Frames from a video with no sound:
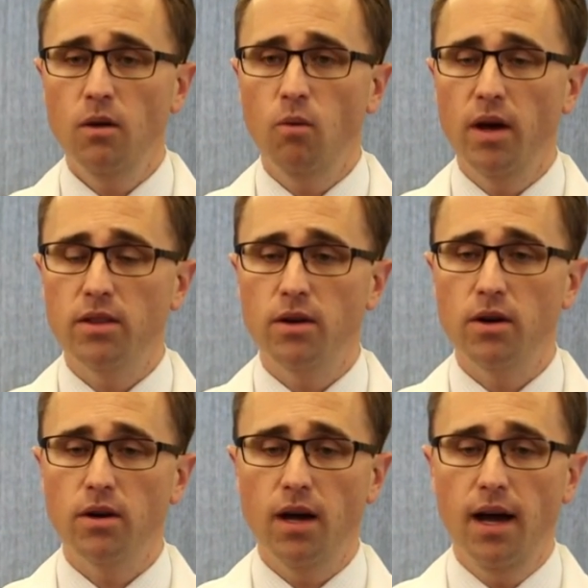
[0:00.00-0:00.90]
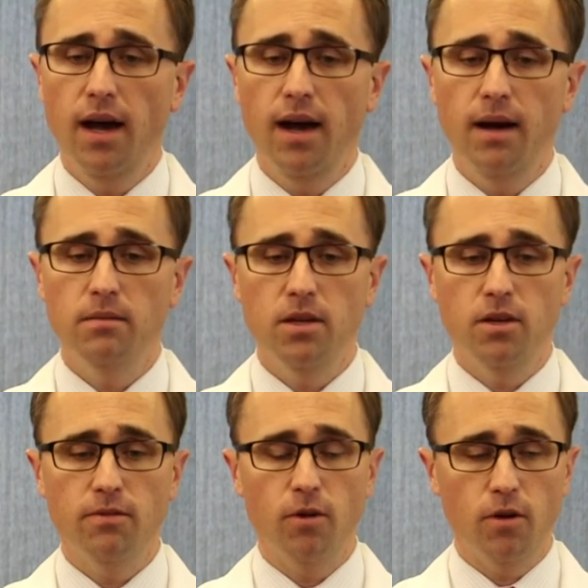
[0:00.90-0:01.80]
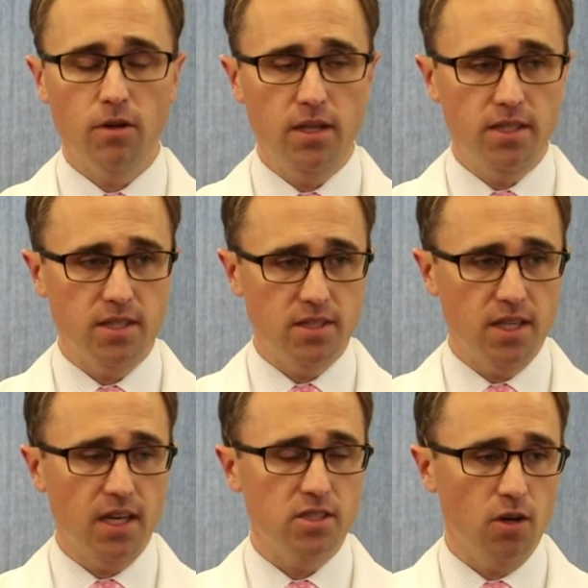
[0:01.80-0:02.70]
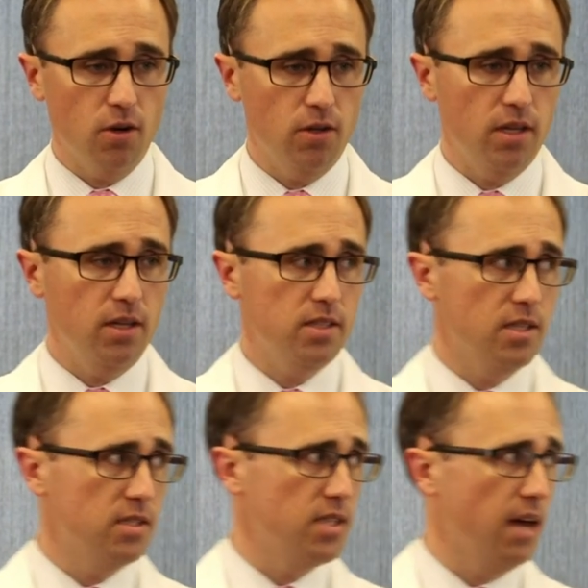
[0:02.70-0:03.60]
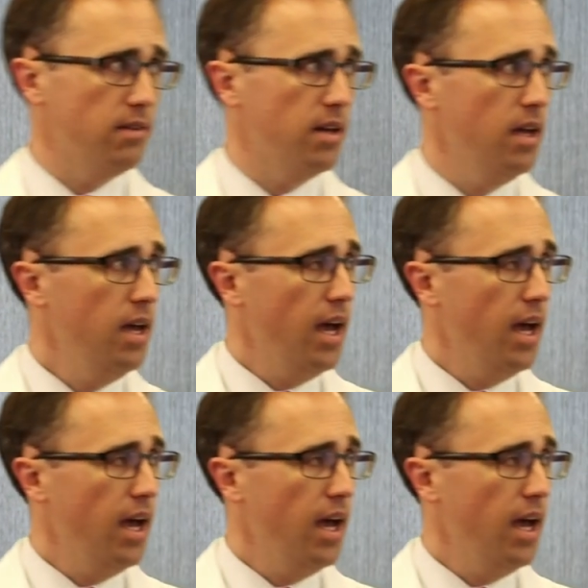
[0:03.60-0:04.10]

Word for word: whether uh, you know, for Gleason 6 and early Gleason 7,